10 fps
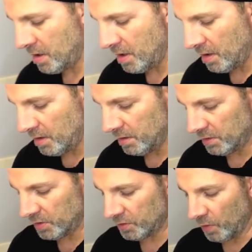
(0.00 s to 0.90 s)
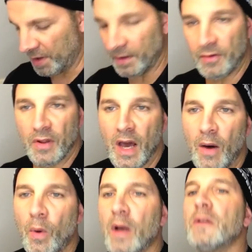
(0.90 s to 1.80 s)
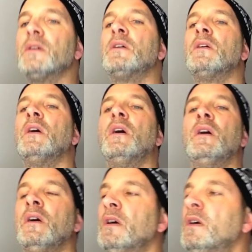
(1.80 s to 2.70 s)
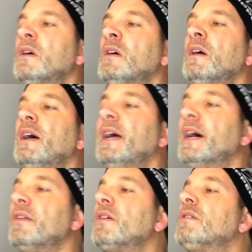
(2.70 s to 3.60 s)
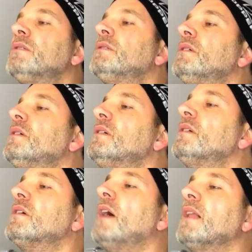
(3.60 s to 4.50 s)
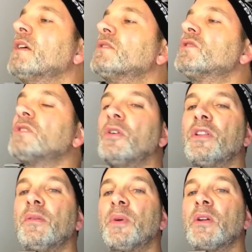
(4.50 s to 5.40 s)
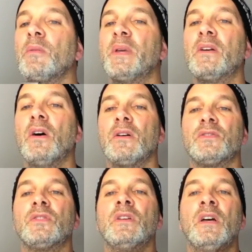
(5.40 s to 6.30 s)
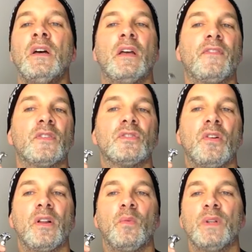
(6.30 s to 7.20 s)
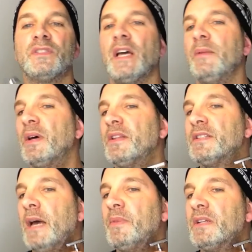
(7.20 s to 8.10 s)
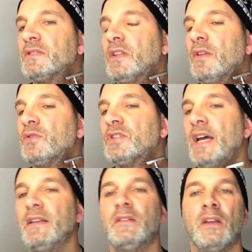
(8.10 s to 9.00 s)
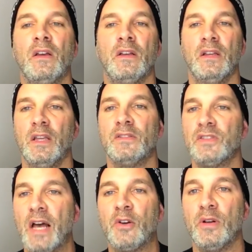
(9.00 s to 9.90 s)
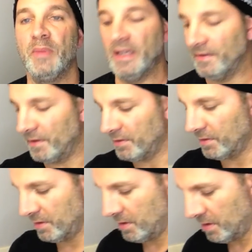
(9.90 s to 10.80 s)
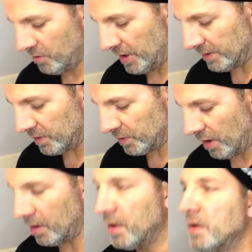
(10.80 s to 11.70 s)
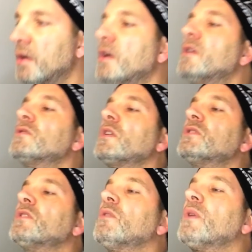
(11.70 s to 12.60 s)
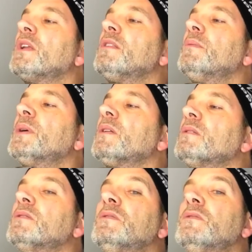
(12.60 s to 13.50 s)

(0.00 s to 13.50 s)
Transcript: Just run it under hot water and I like to start in the middle because if you start on one side, by the time you get to the other side, it's not going to be even, chances are. So I start right in the middle.